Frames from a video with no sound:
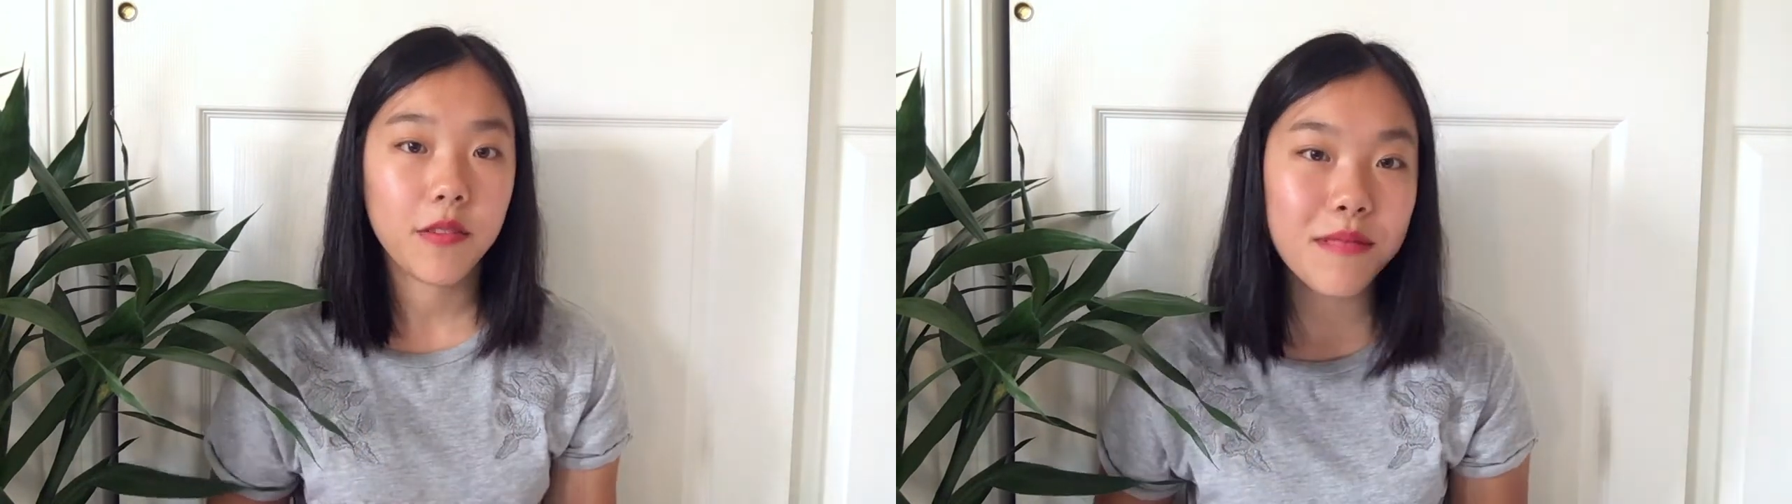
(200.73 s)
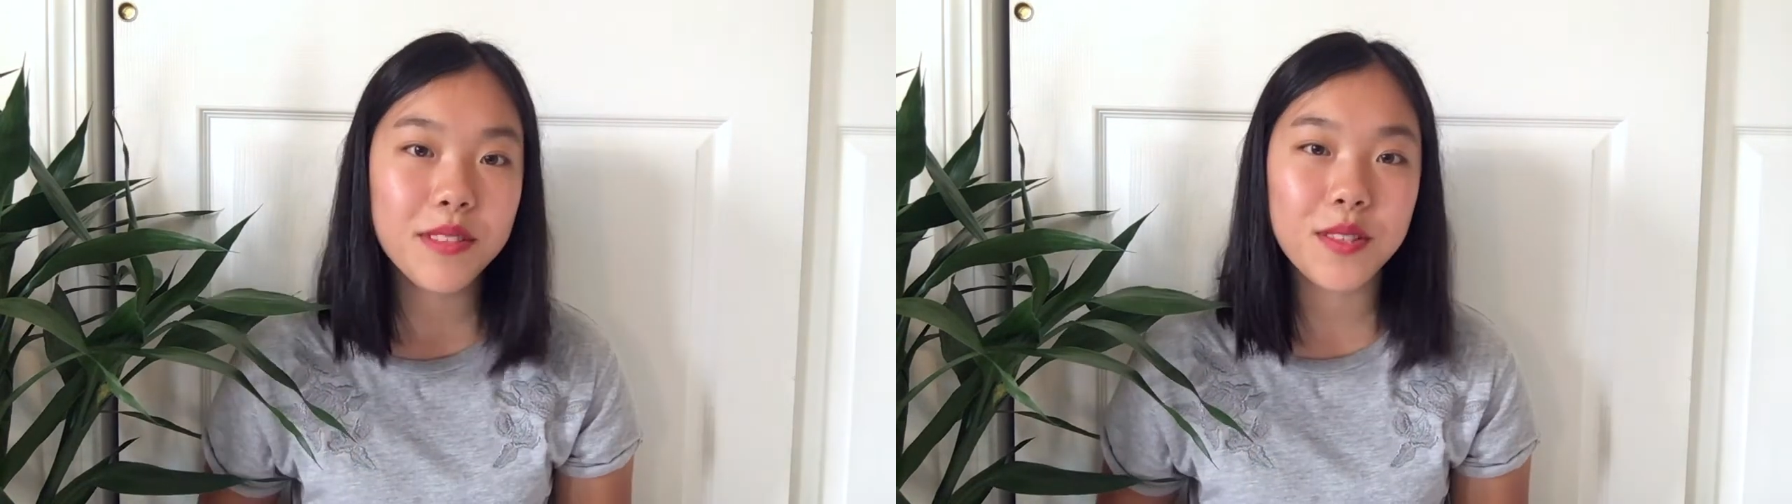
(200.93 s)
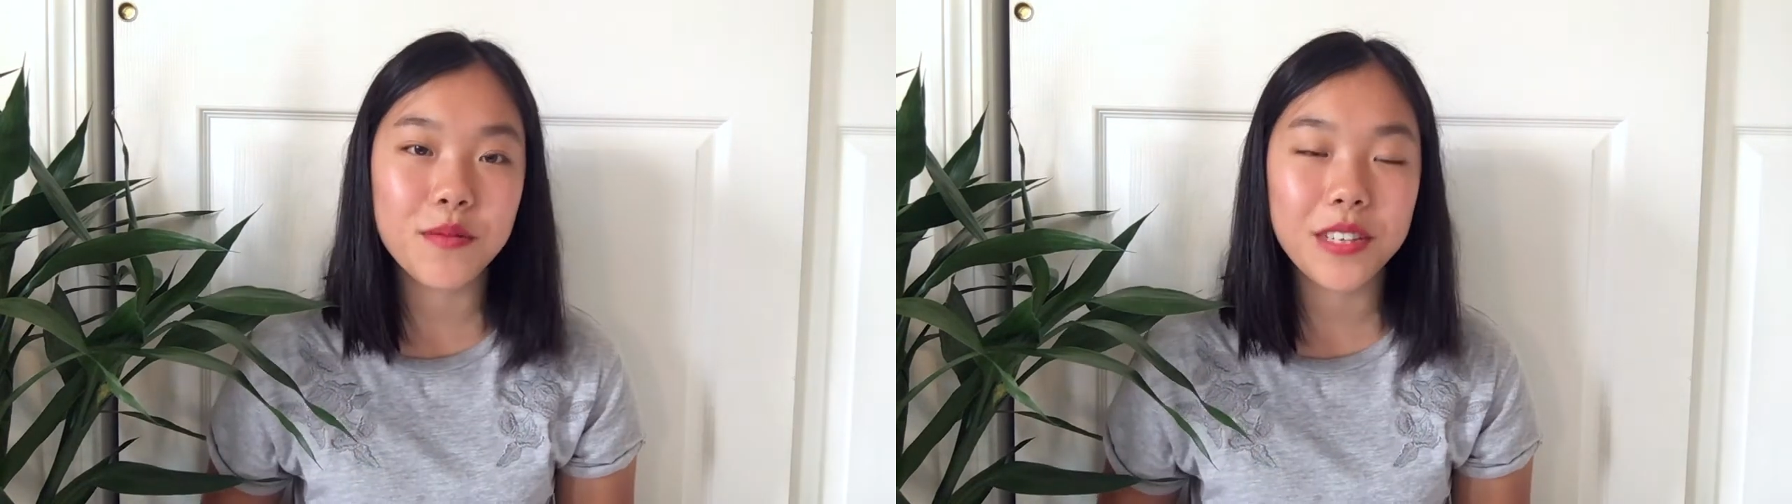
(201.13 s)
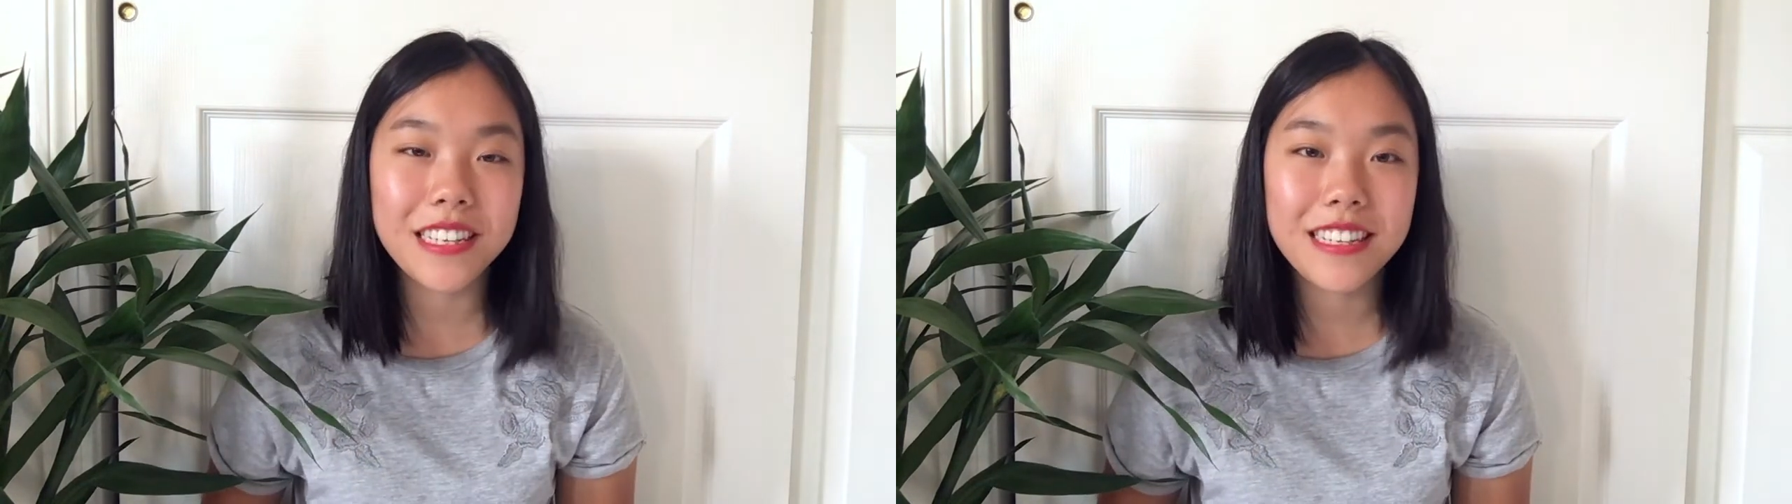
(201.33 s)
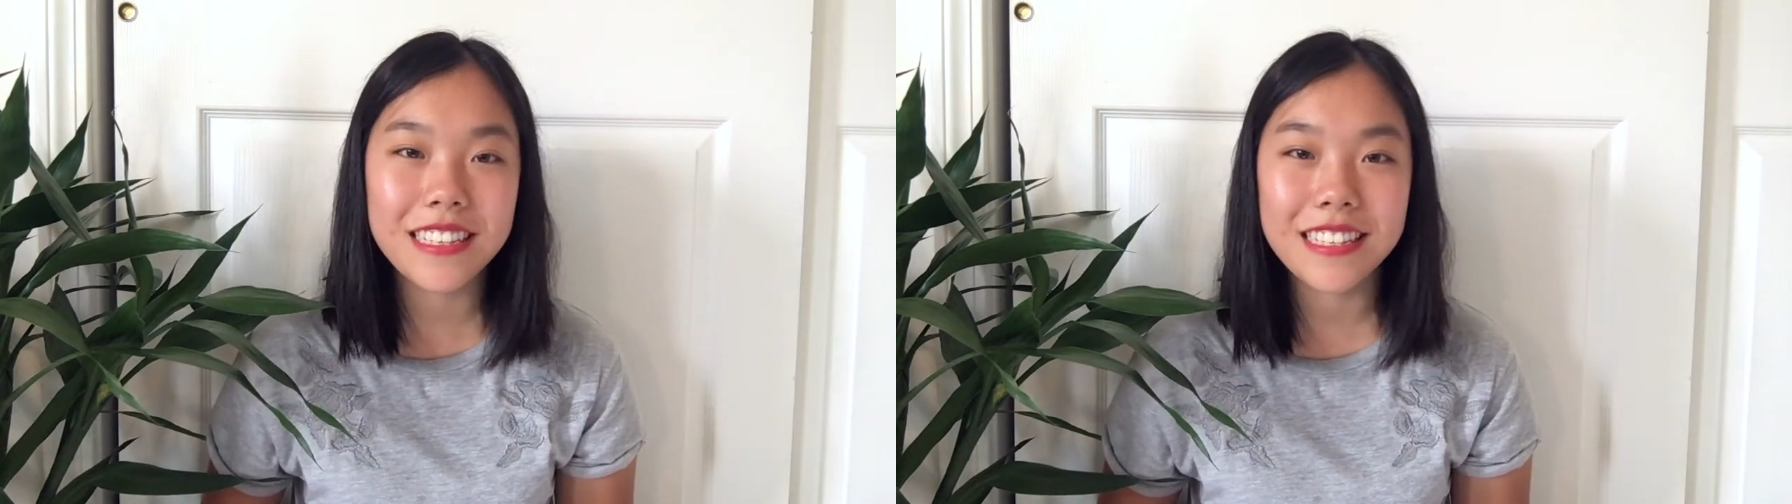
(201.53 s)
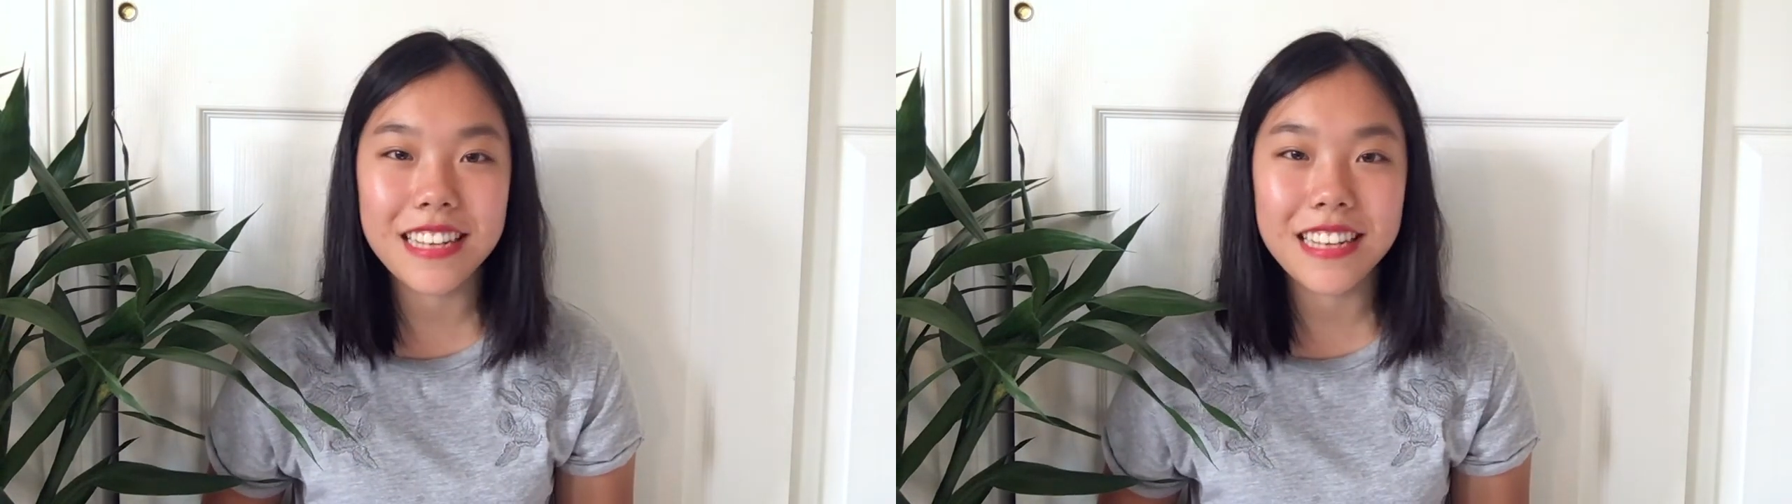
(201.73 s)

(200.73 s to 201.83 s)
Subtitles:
I'm just reading this